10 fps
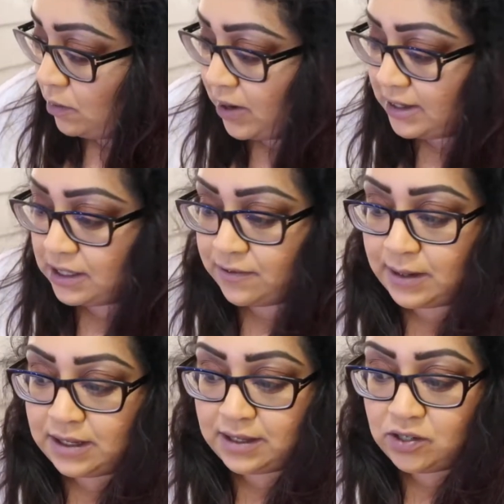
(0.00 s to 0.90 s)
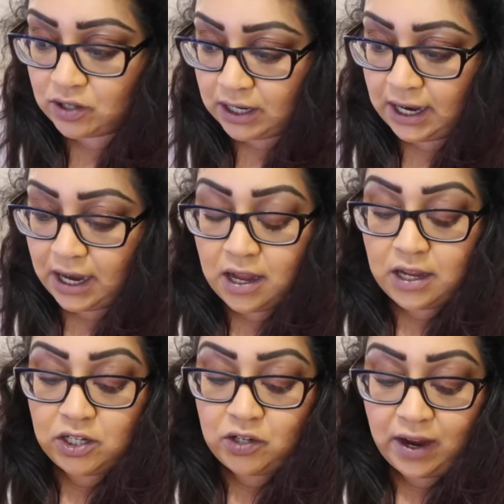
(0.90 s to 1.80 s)
all the presents from under this tree,
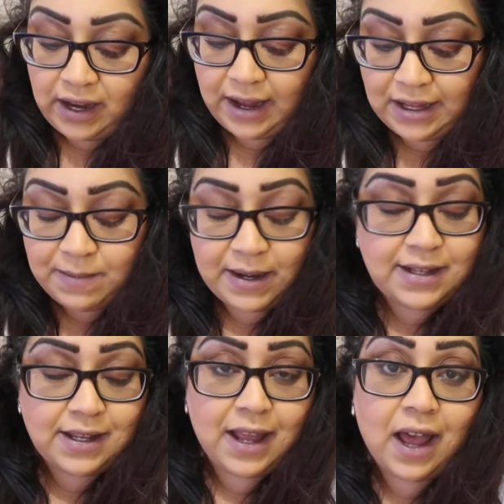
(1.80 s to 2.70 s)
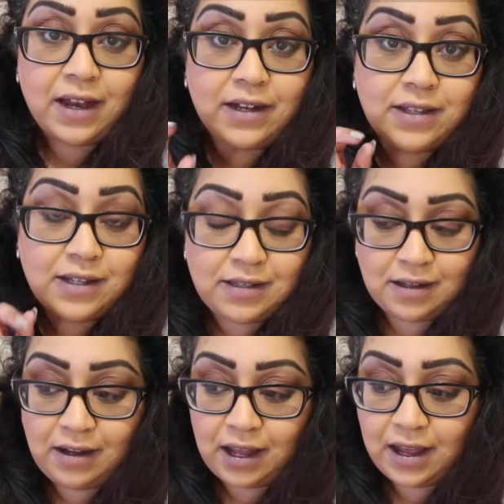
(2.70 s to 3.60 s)
try and get as many as I can into this
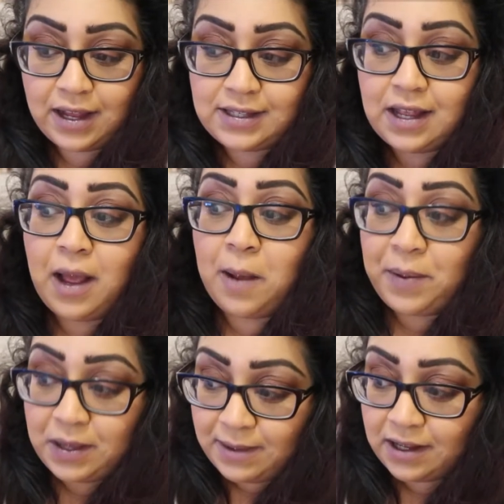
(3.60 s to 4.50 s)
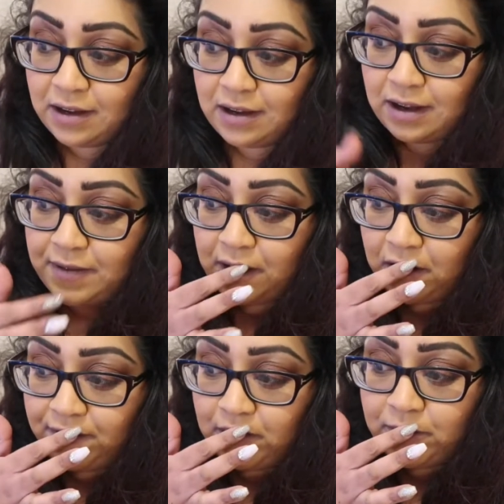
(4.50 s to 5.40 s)
suitcase, put them in the car, and then
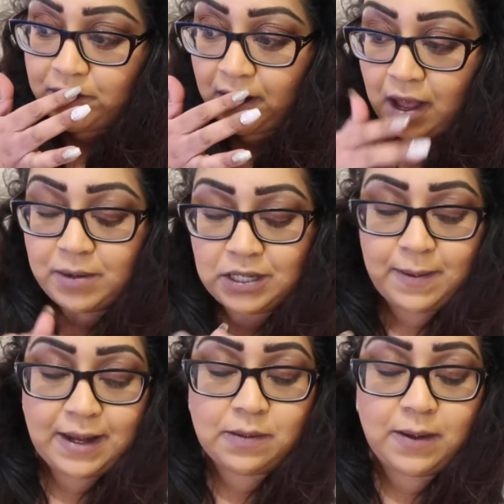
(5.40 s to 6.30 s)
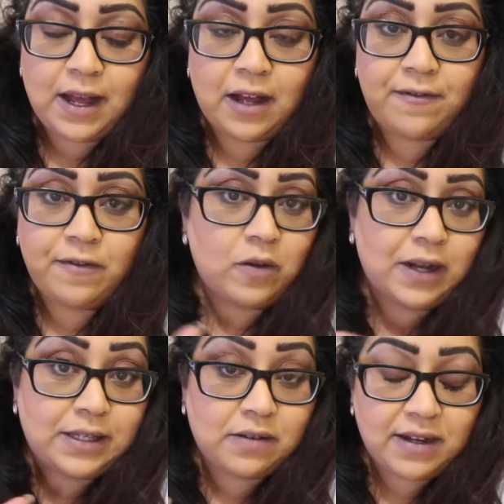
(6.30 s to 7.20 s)
hopefully we'll know how much space we have
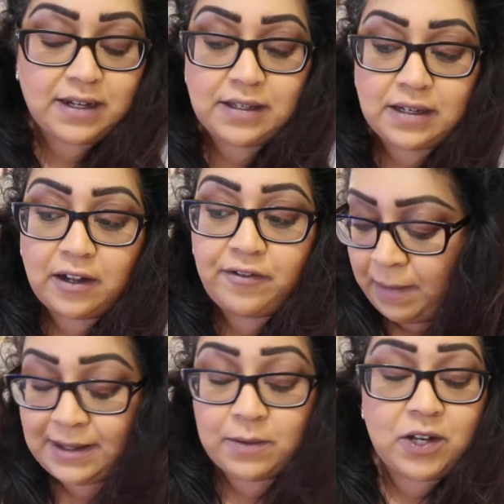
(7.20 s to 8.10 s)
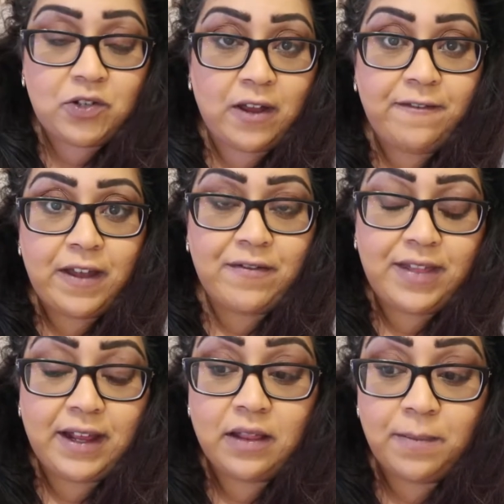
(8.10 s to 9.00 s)
for like Serena stuff, because I want to try and fit
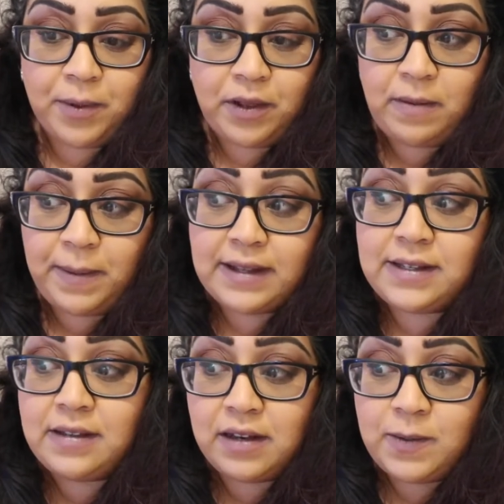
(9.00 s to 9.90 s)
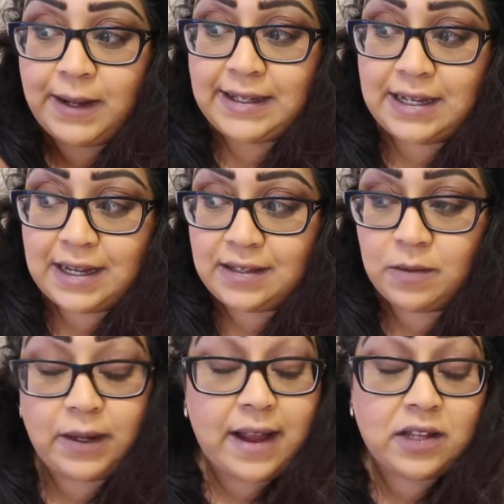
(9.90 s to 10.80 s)
everything in the boot, because as soon as we get to
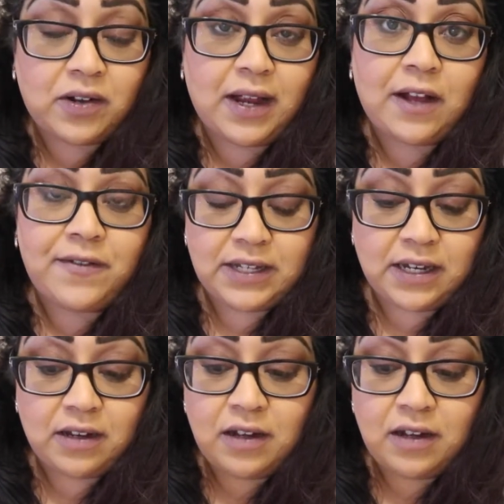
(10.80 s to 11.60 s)
Leicester we're getting straight out for dinner